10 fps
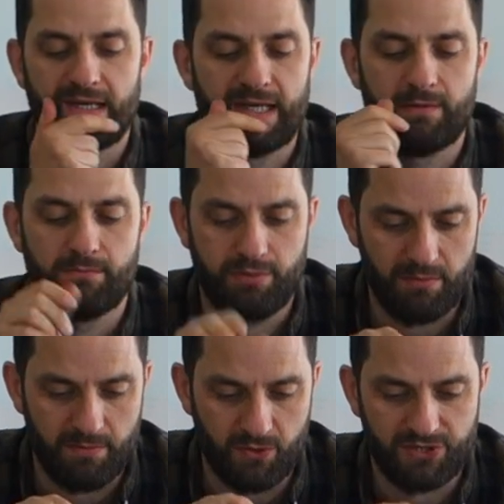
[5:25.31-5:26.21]
um,
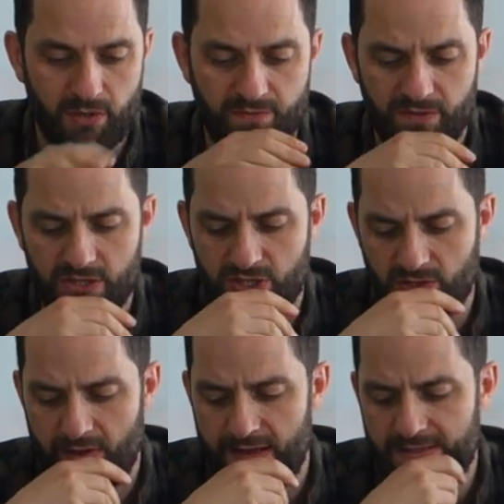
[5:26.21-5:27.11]
probably more so for the
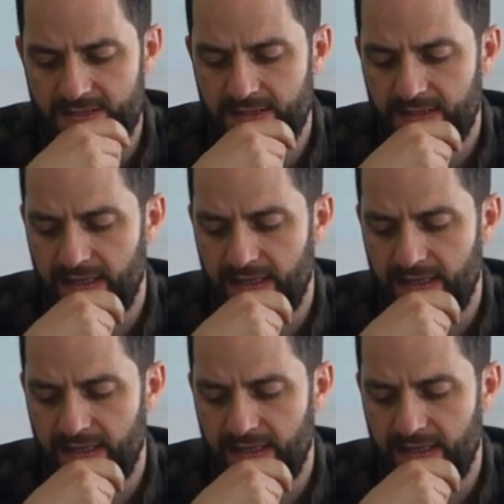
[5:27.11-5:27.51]
Shiraz.